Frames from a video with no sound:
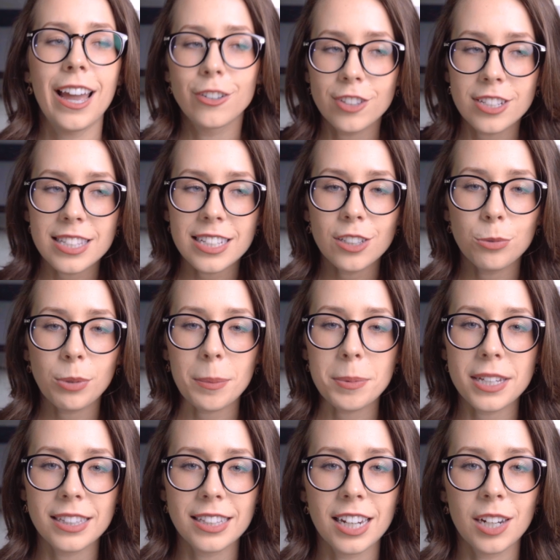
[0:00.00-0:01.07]
every single
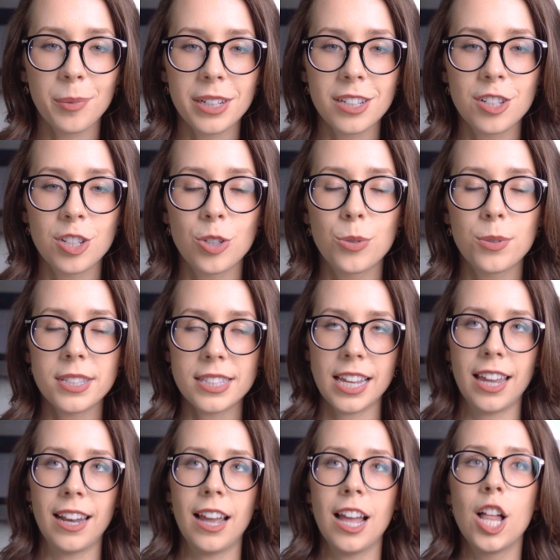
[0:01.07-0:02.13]
website that I went to
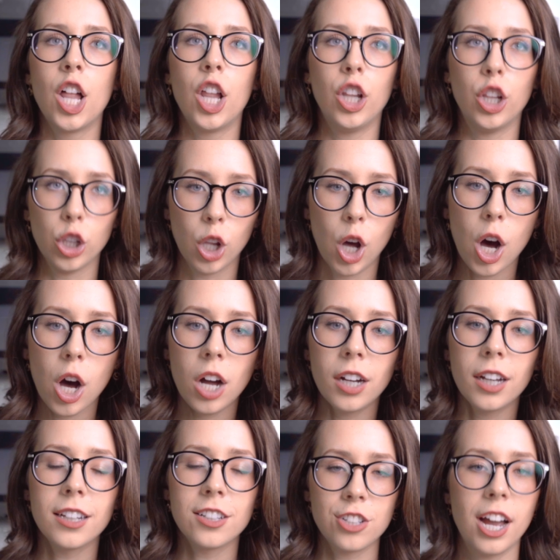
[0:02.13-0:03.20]
said
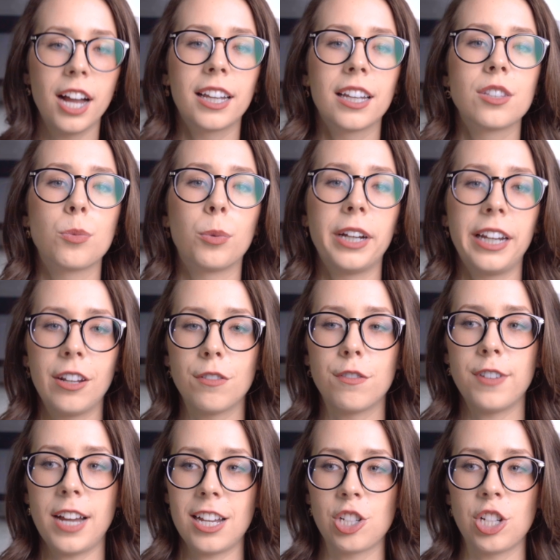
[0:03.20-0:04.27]
long jackets were in
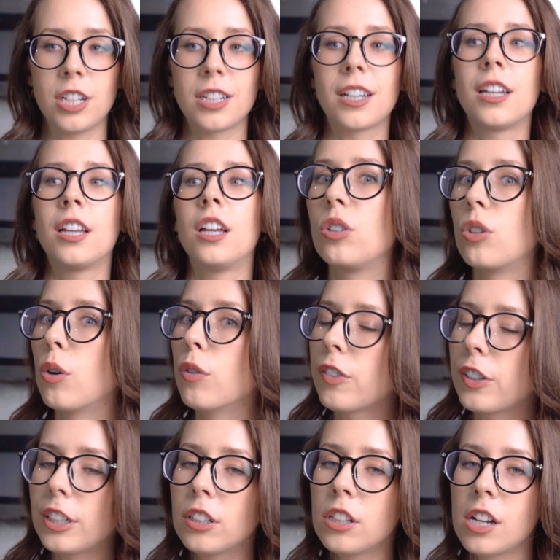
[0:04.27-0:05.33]
fashion. Go for
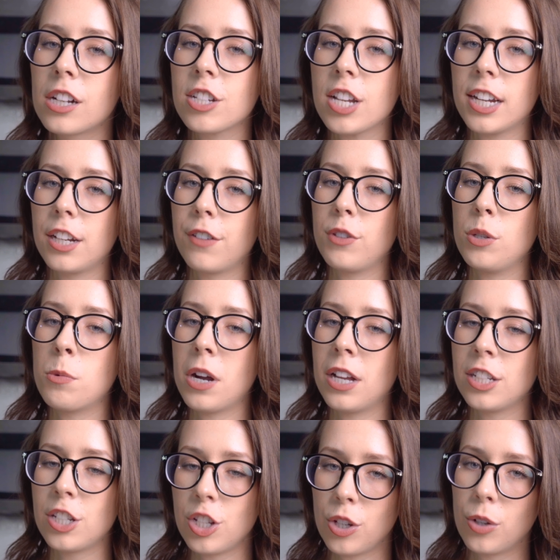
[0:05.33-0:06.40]
your long jacket if you
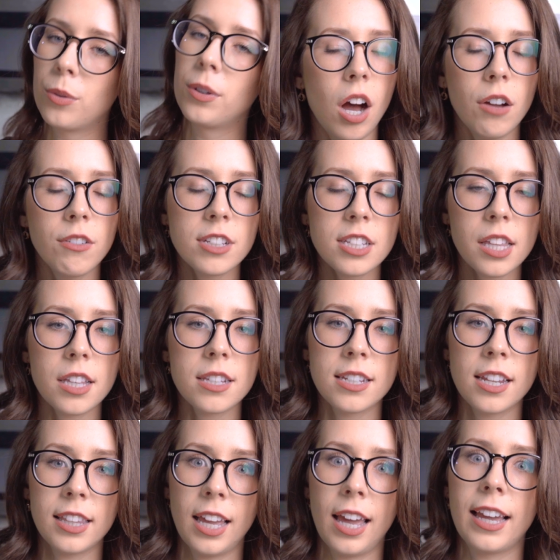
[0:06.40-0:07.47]
want to. Obviously, there's
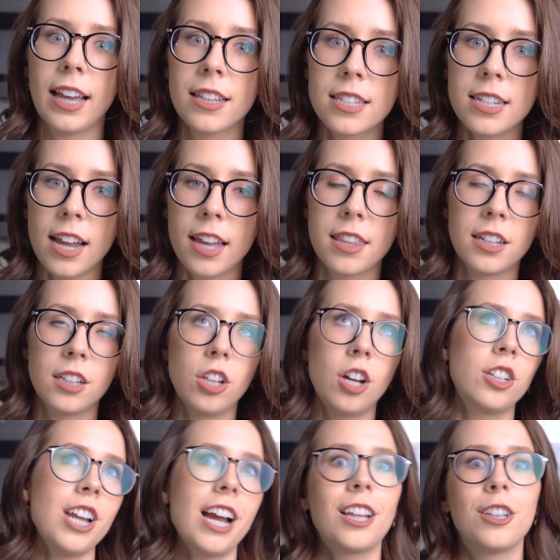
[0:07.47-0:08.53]
nothing against it. I think a
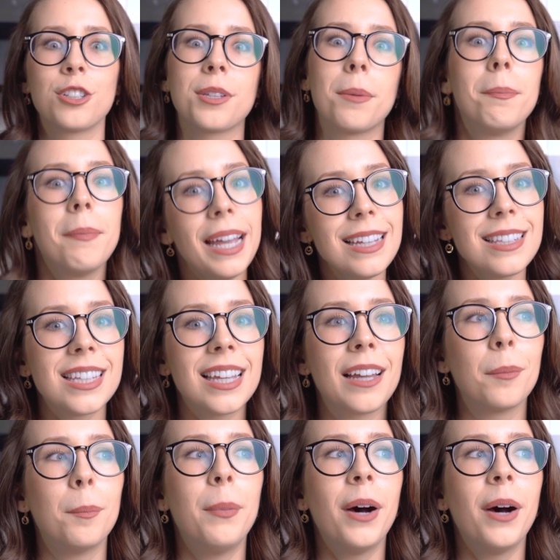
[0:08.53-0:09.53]
long jacket looks amazing,